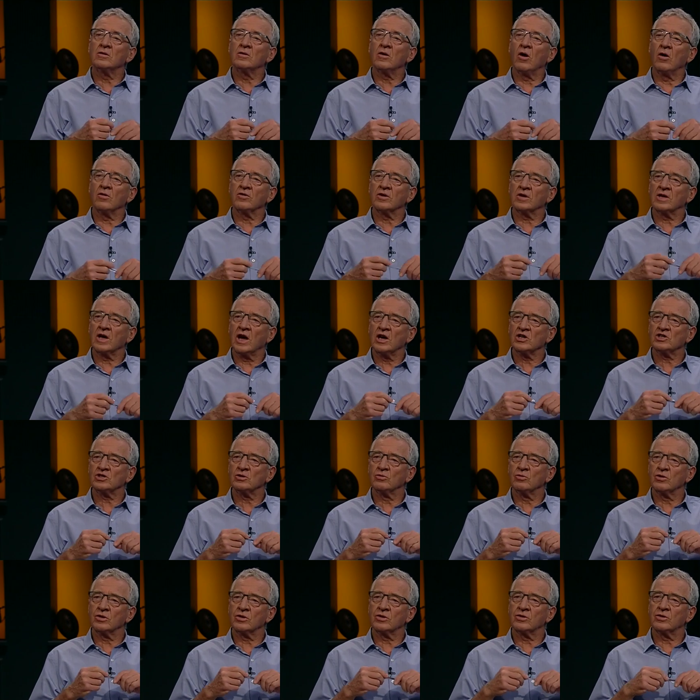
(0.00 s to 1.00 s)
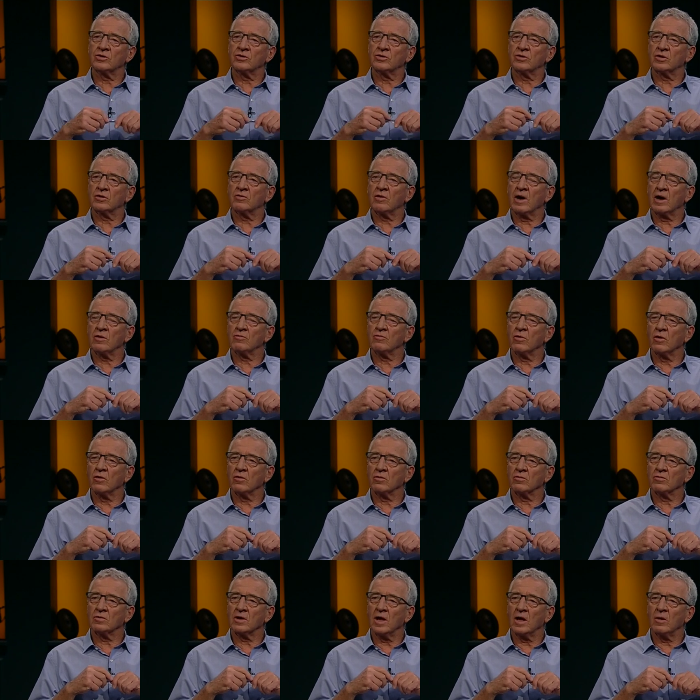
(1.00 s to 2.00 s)
altercation with the great
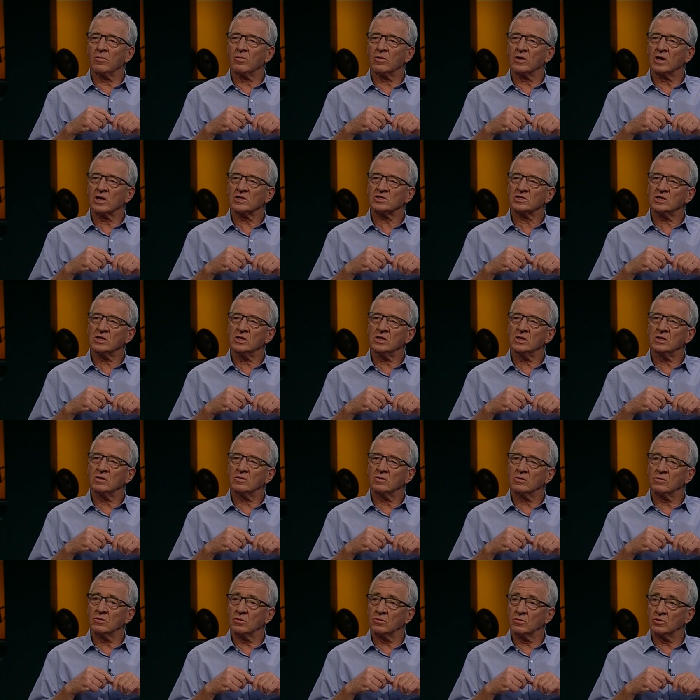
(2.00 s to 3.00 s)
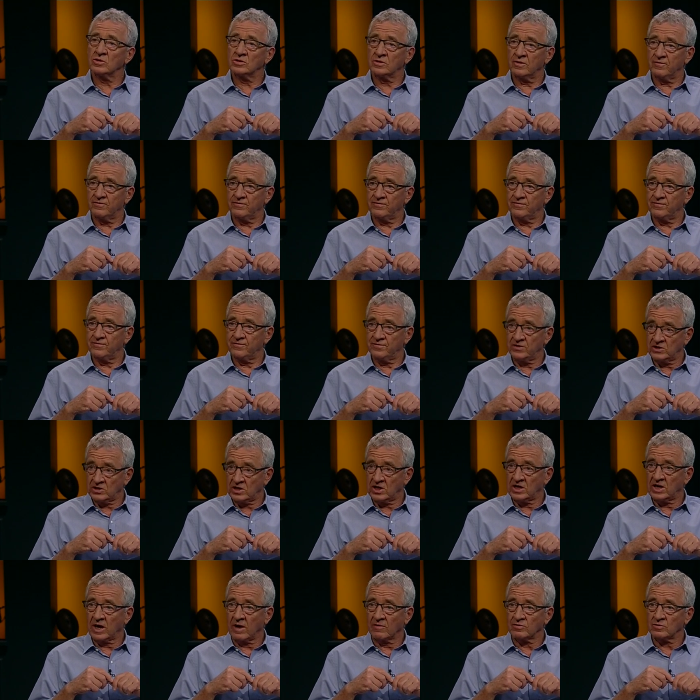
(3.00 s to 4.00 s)
Ronald Dale Barassi was the
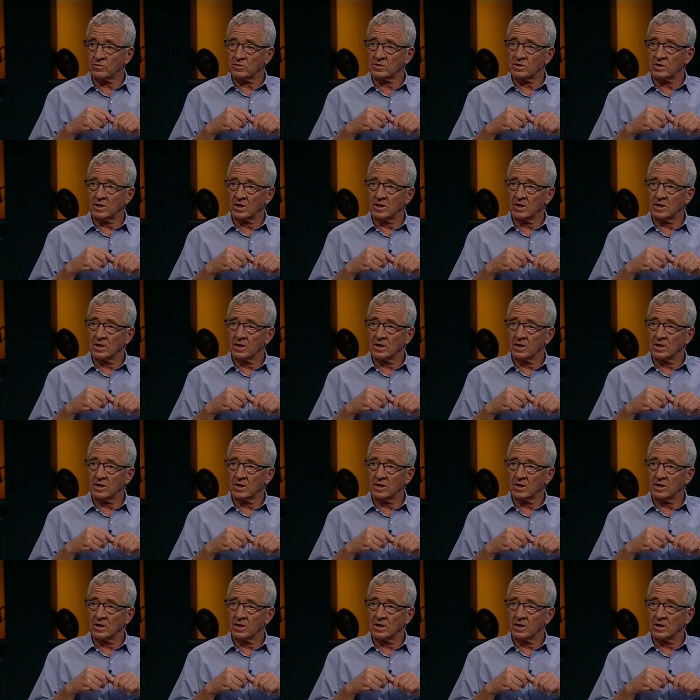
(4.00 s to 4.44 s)
fisticuffs, wasn't it?